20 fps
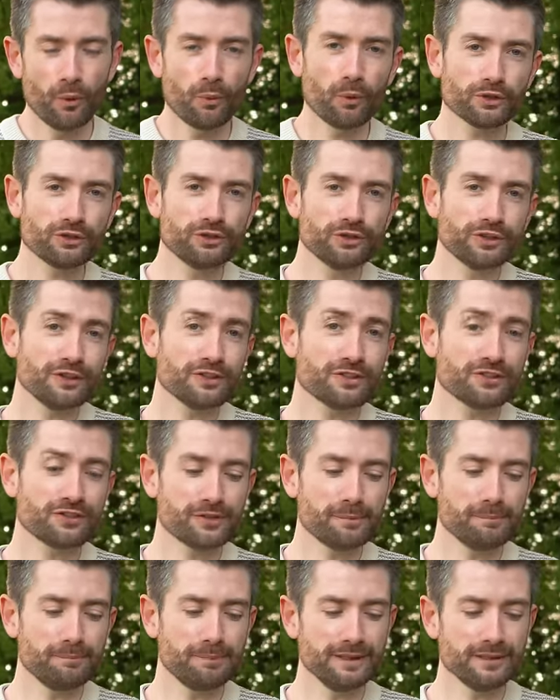What you can
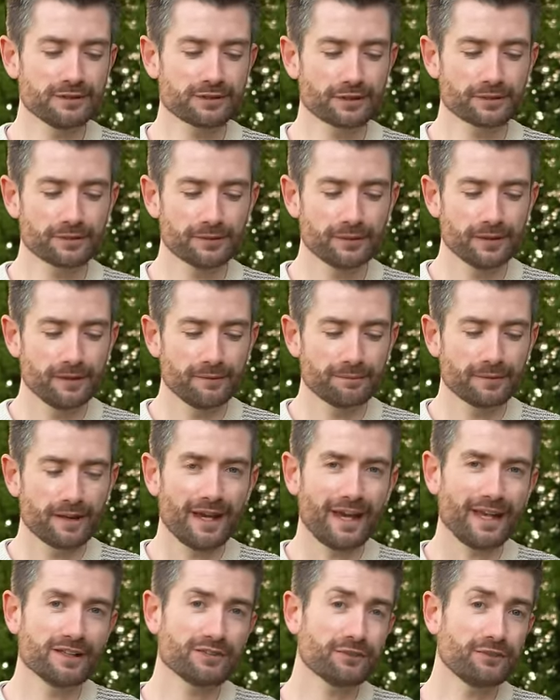simply do
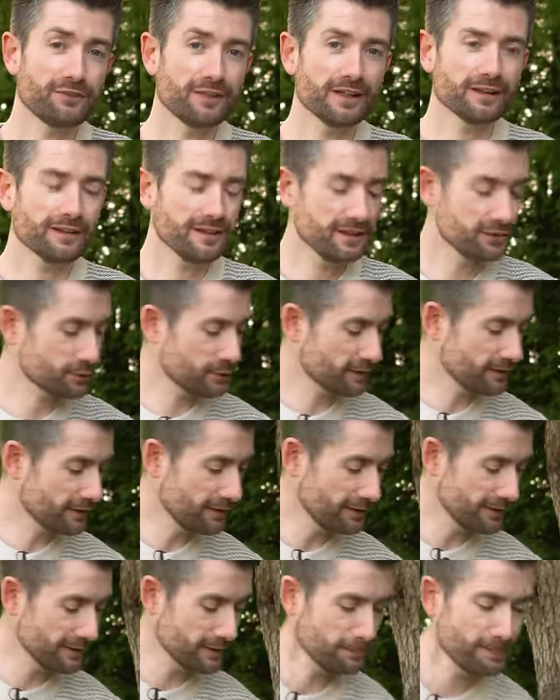is fill these with a
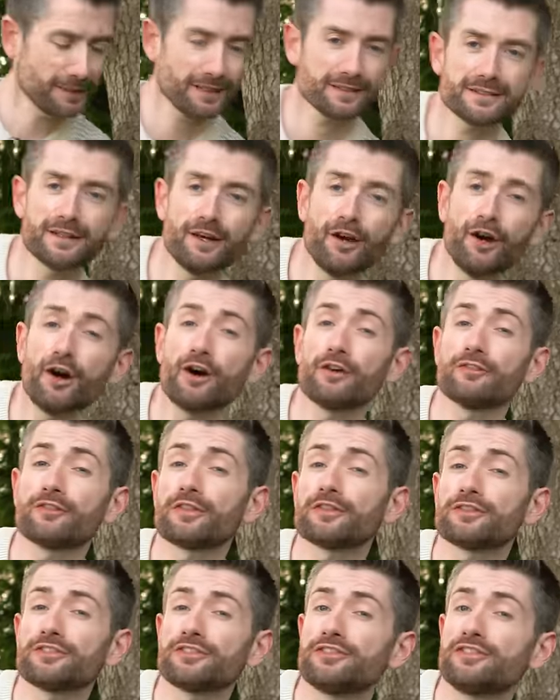little bit of
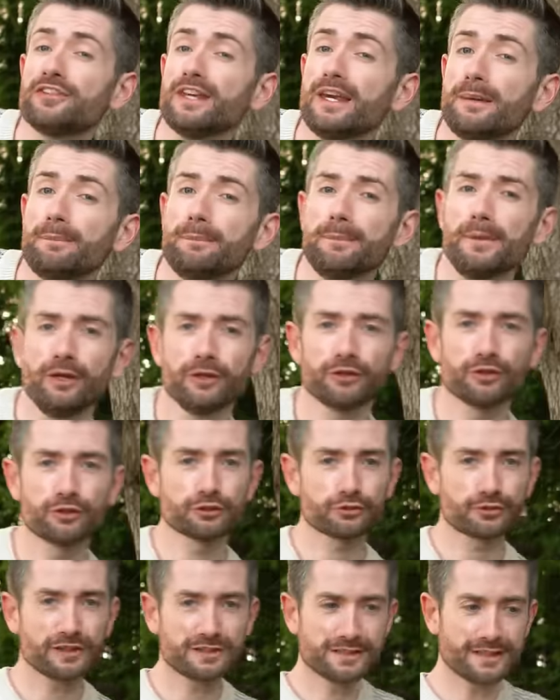the same
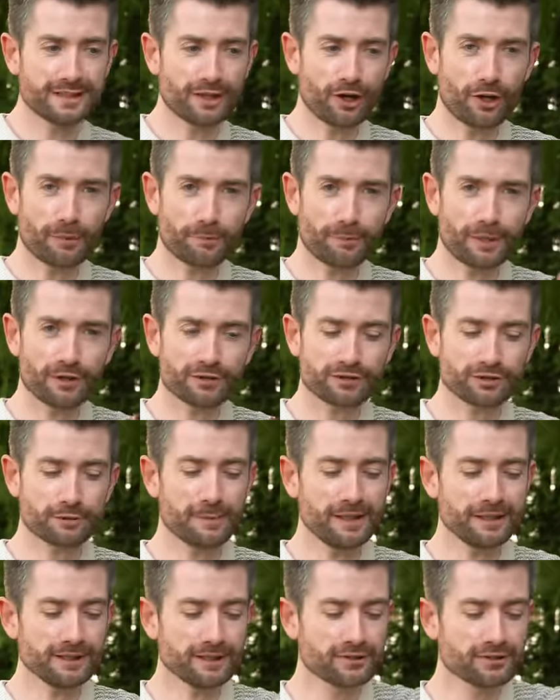gritty compost
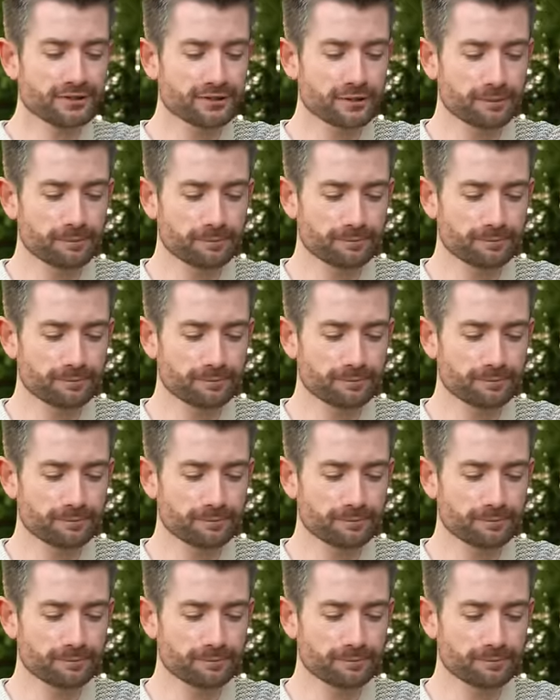mix.